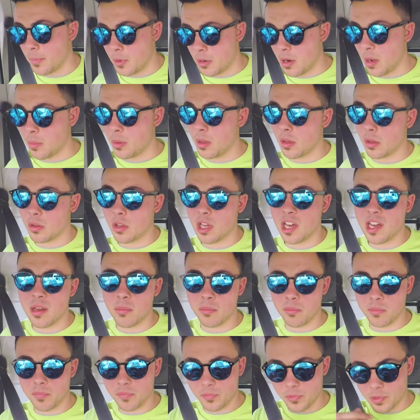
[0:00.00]
Probably I'll
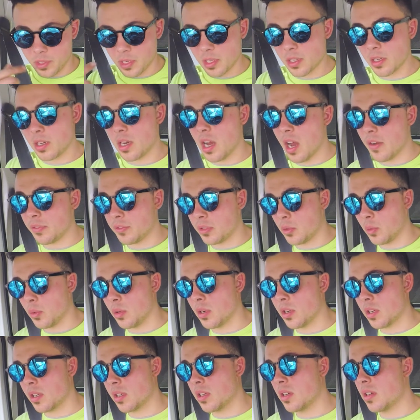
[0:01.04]
come after
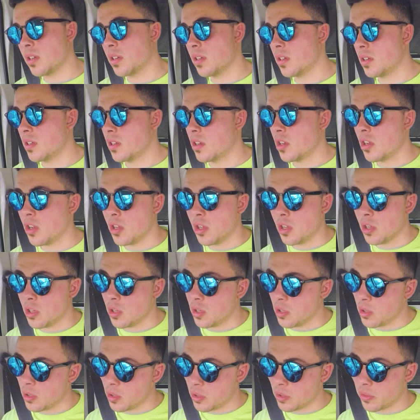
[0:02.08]
work,
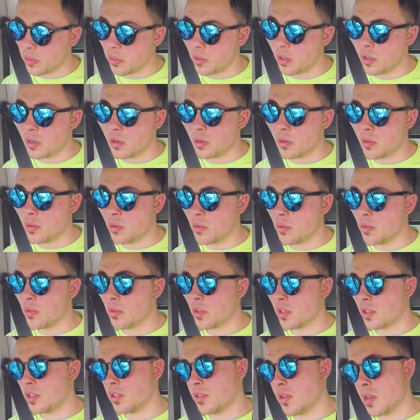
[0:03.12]
although
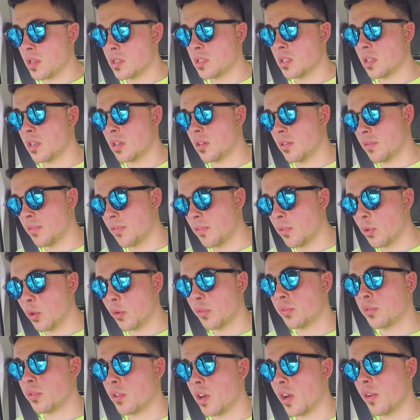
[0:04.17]
the streets are full
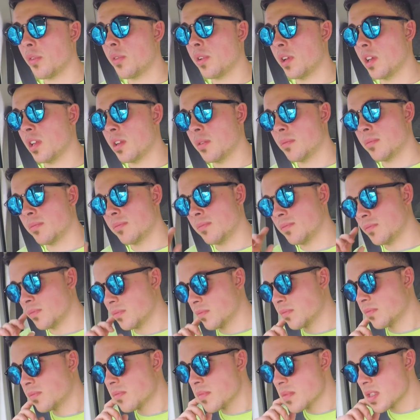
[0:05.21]
of traffic and
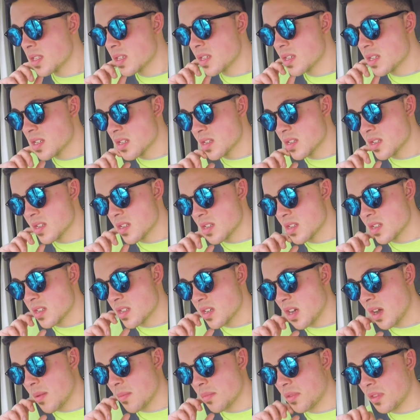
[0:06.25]

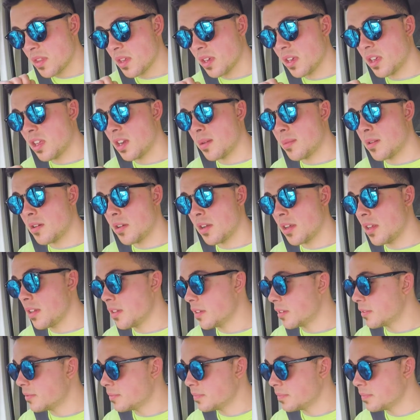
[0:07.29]
I'm thinking about it.